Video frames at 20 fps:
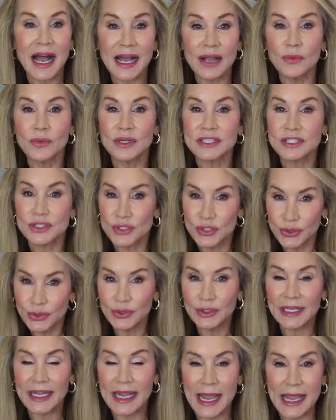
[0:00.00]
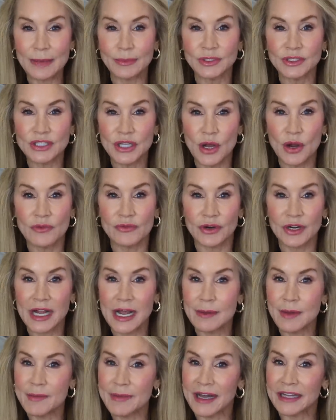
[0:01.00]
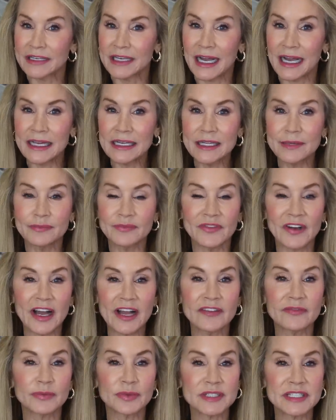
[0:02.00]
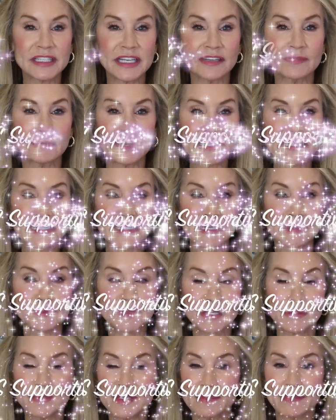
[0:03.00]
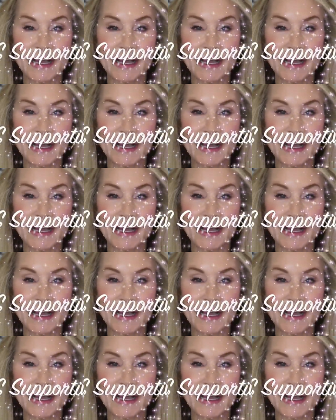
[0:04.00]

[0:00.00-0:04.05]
I was truly able to overcome about 95% of my symptoms